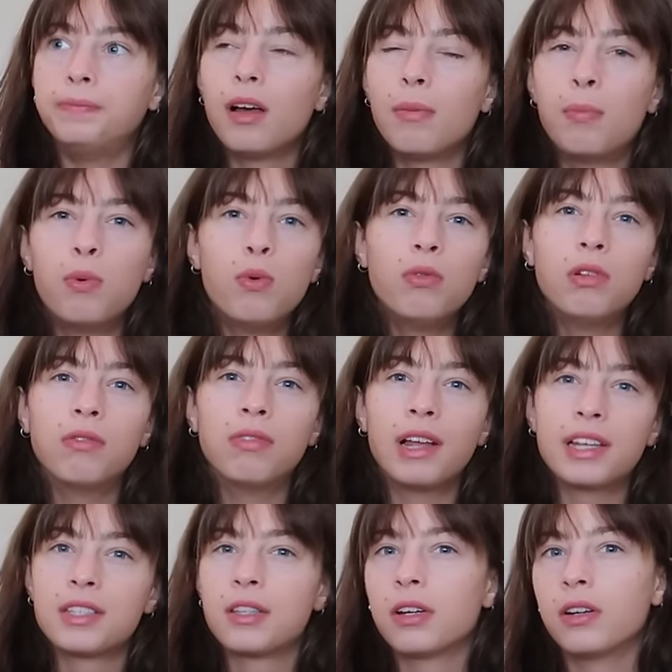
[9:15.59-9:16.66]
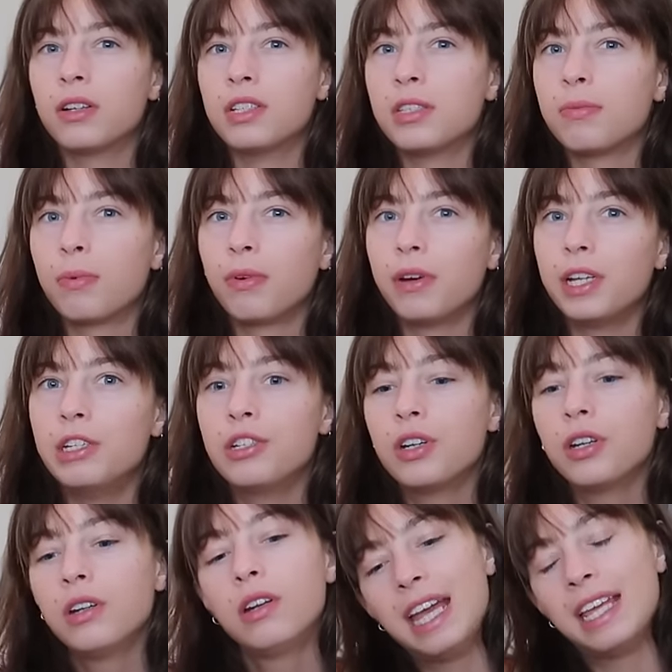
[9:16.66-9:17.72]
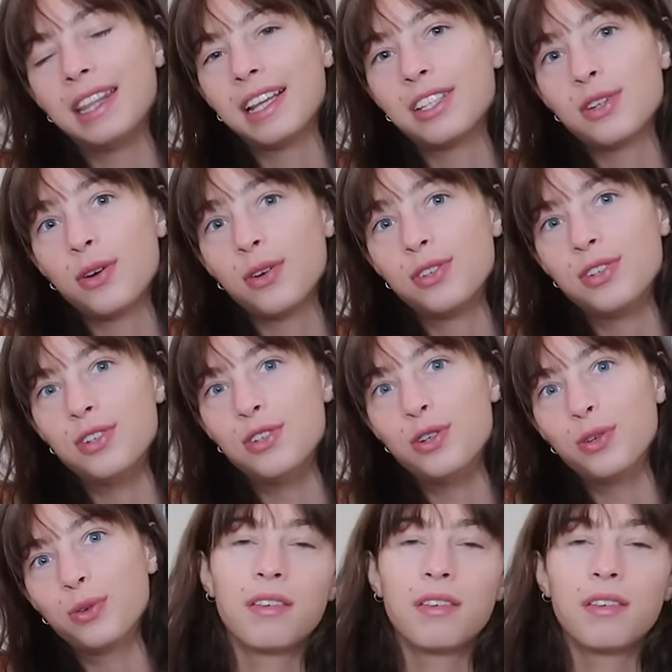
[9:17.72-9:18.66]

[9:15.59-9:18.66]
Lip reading: a pool of lesser inspiration, and that's hard to do.